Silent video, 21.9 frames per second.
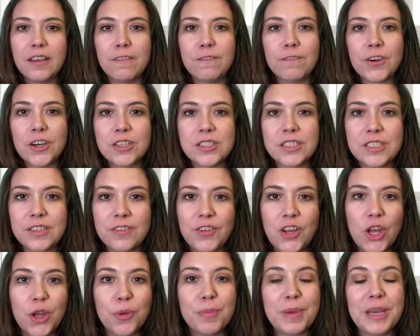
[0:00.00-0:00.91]
First of
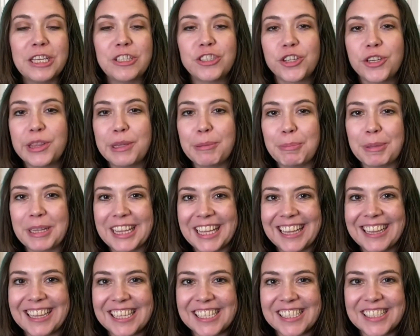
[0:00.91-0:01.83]
all, make sure the
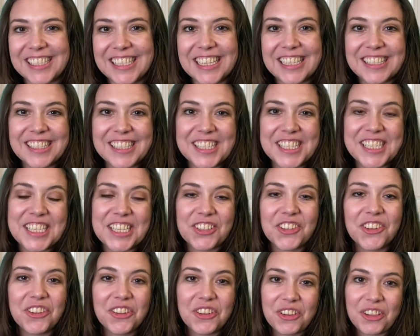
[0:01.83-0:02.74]
playlist is still